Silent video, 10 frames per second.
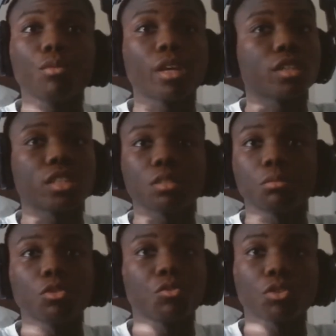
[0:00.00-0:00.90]
That's a
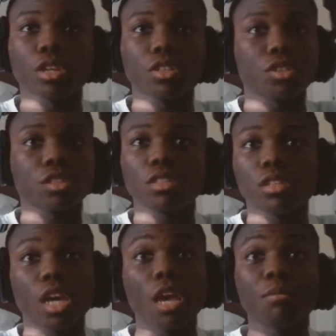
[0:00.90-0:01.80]
beautiful catch. That's a
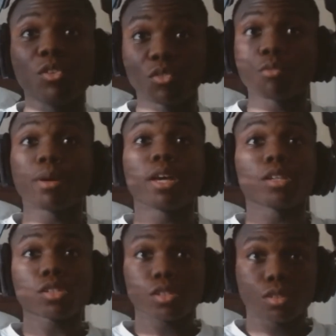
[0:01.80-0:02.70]
beautiful catch.
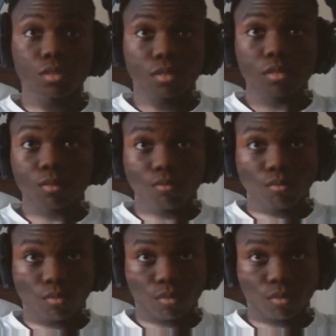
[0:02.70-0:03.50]
And beautiful pass.